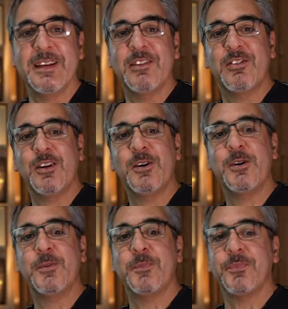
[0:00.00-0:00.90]

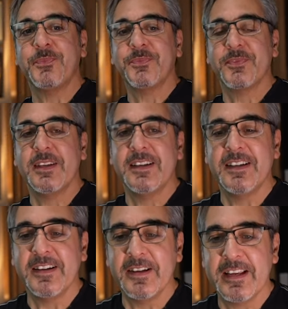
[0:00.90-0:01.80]
So
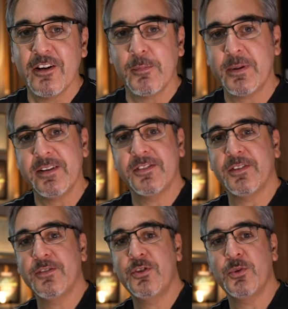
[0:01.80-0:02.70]
in
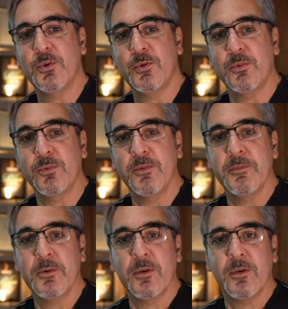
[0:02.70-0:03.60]
comparison to
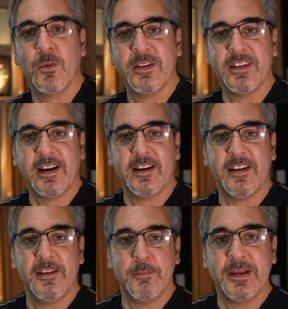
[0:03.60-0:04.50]
what they are
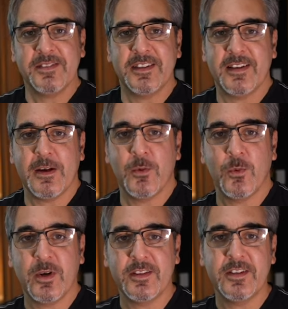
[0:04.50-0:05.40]
investing
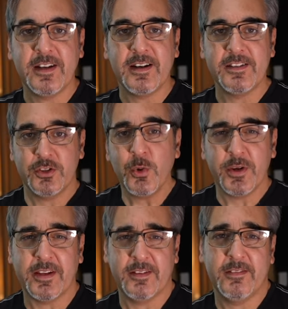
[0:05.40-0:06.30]
and what they are
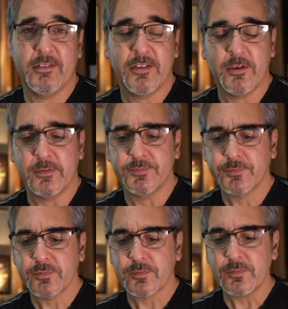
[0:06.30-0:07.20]
doing, so
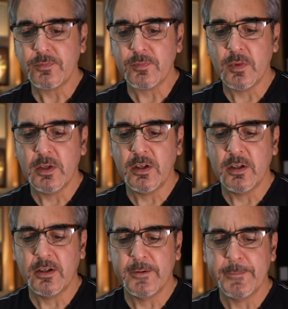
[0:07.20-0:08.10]

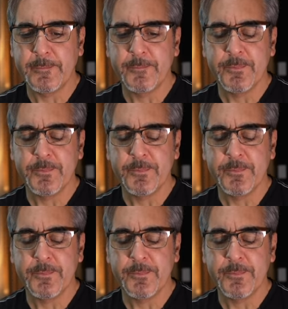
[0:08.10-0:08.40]
I